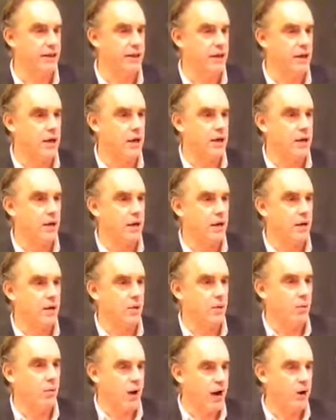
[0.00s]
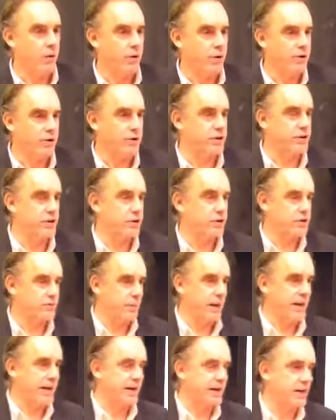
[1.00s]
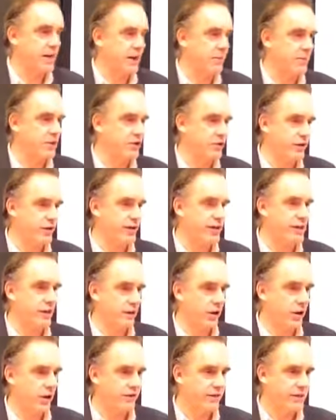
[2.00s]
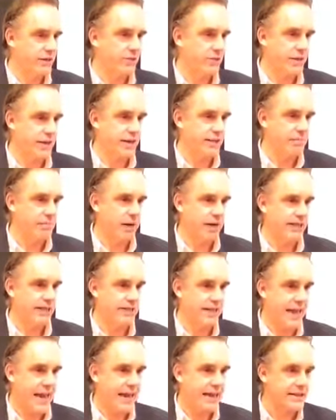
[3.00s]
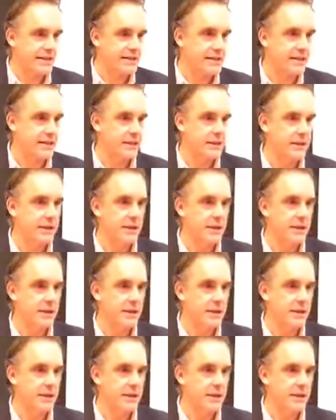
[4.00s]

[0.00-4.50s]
And while we were spending time in trees, a lot of us were eaten by snakes,